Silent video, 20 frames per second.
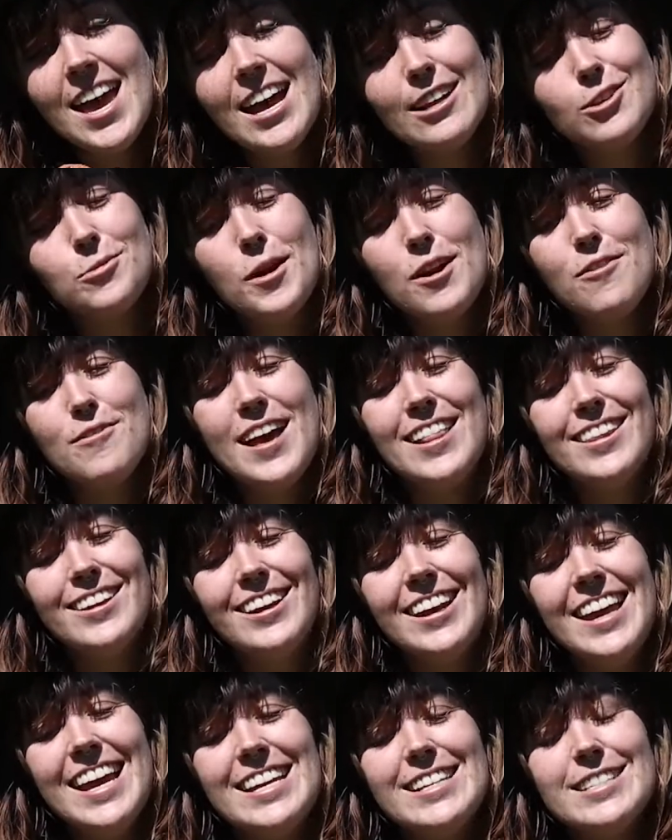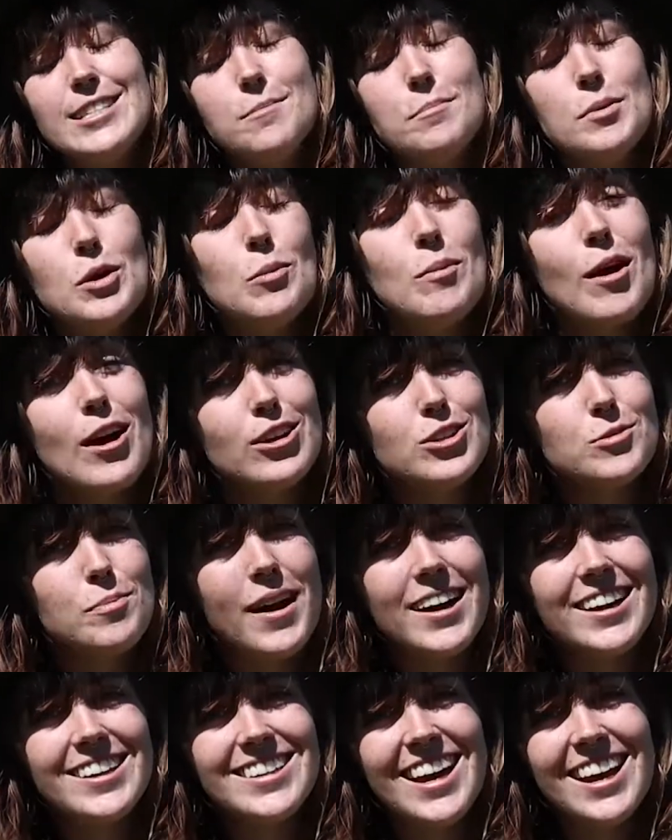That's one of our little eastern Pilbara
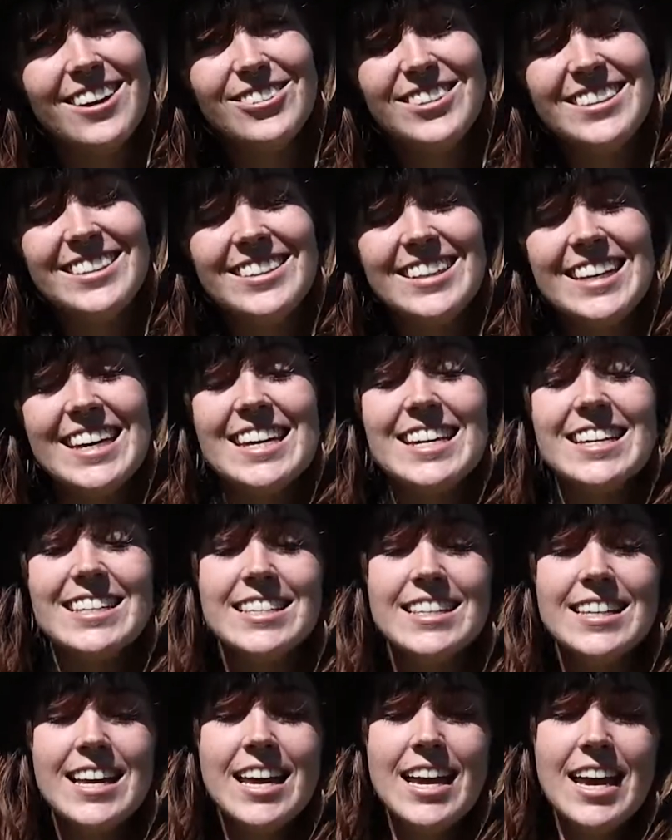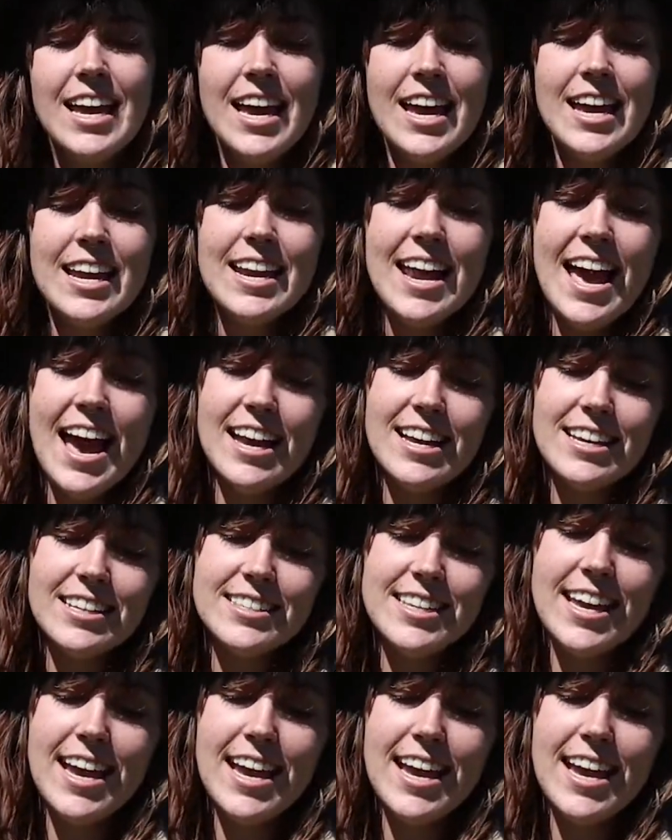spiny-tailed skinks. Now you can